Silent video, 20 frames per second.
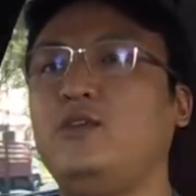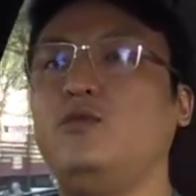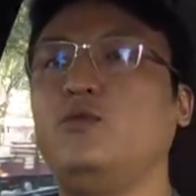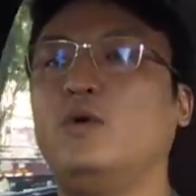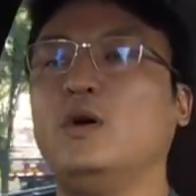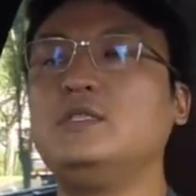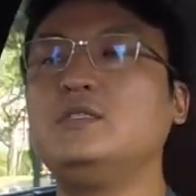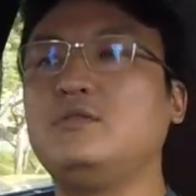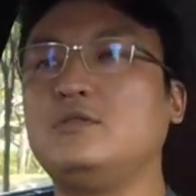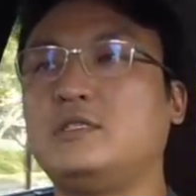
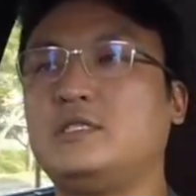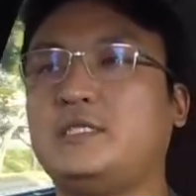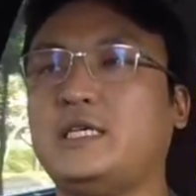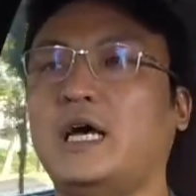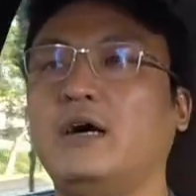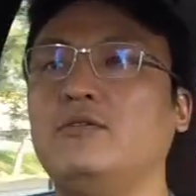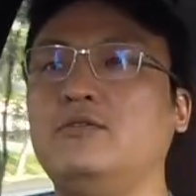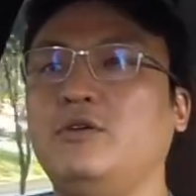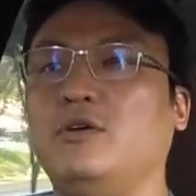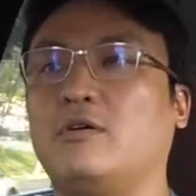want to
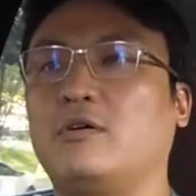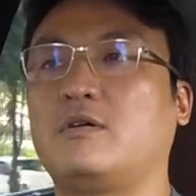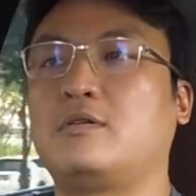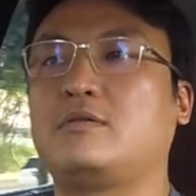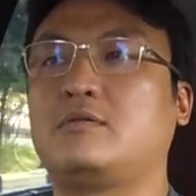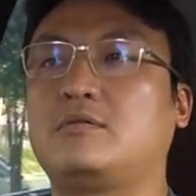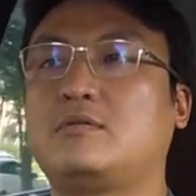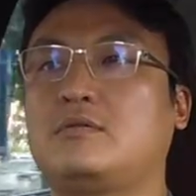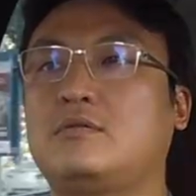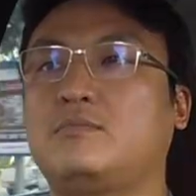sell your
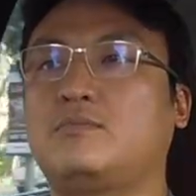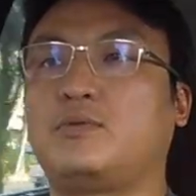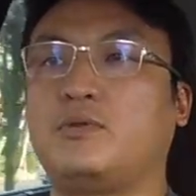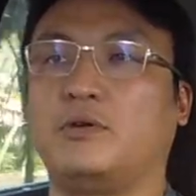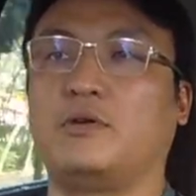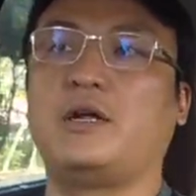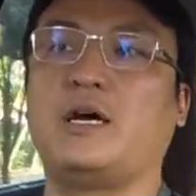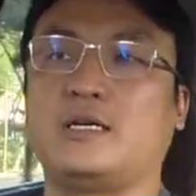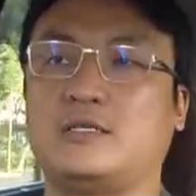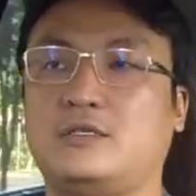
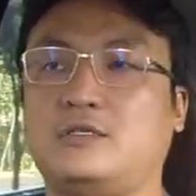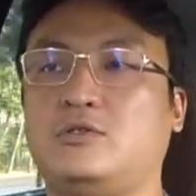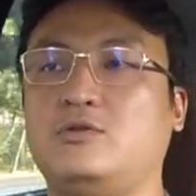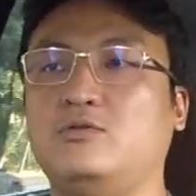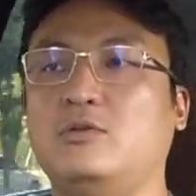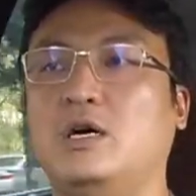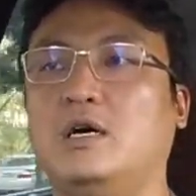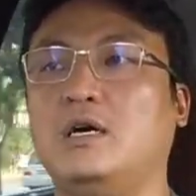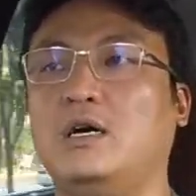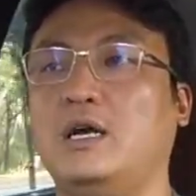products to
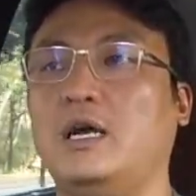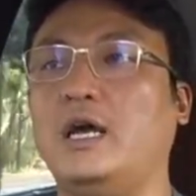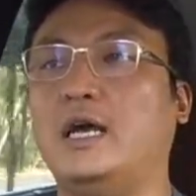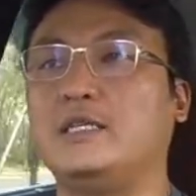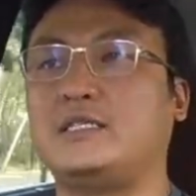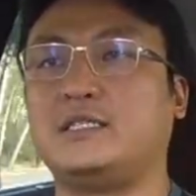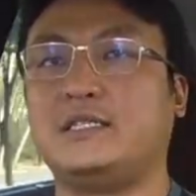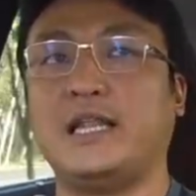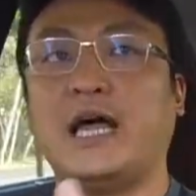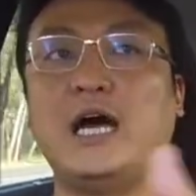a,
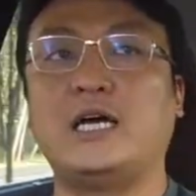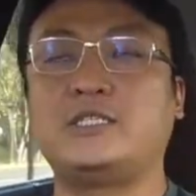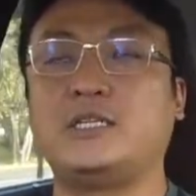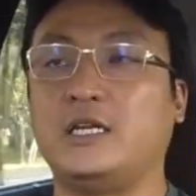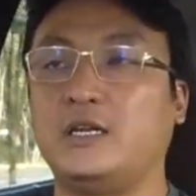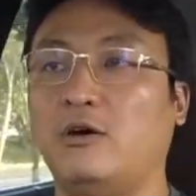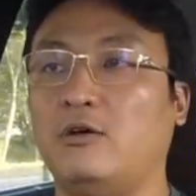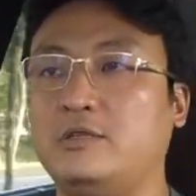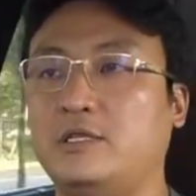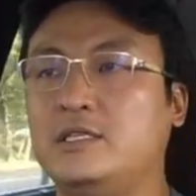as large
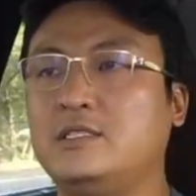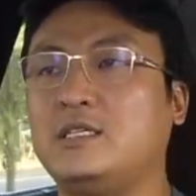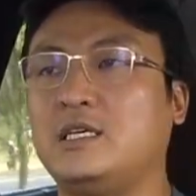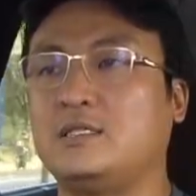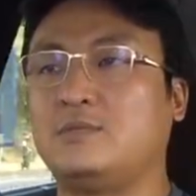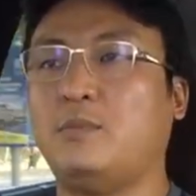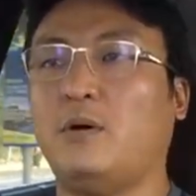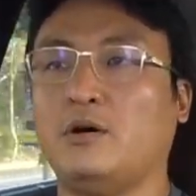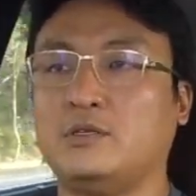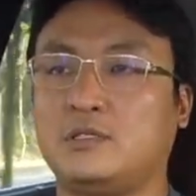an audience as
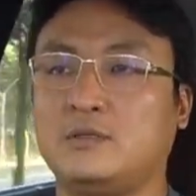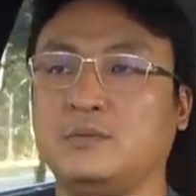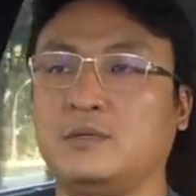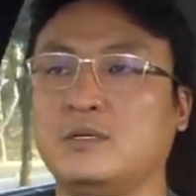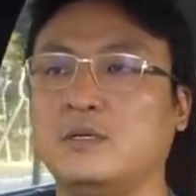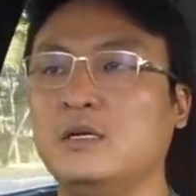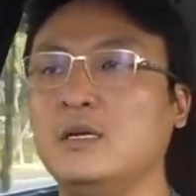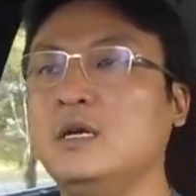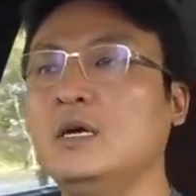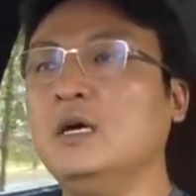
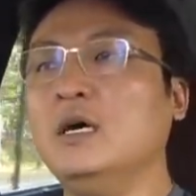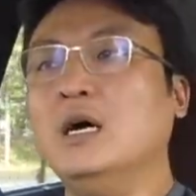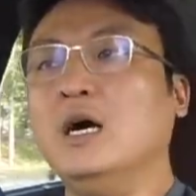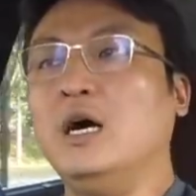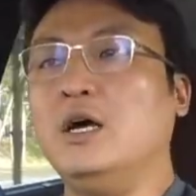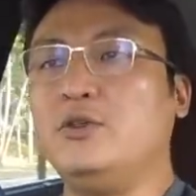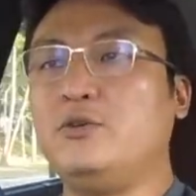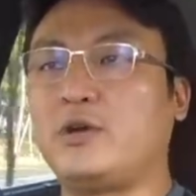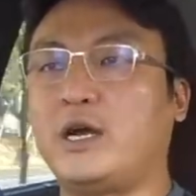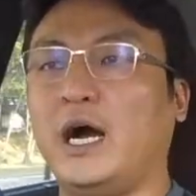possible,
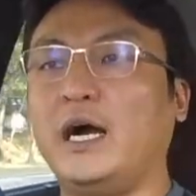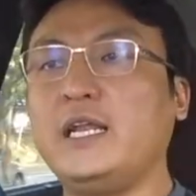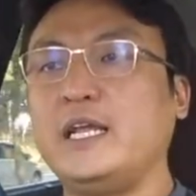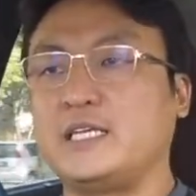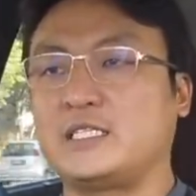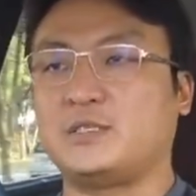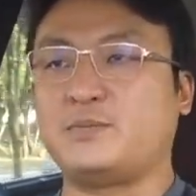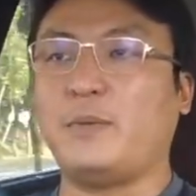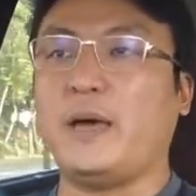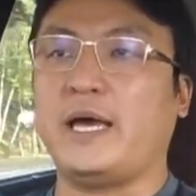you can't
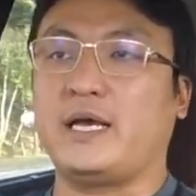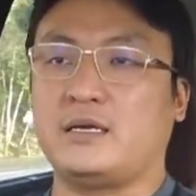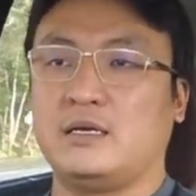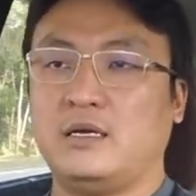expect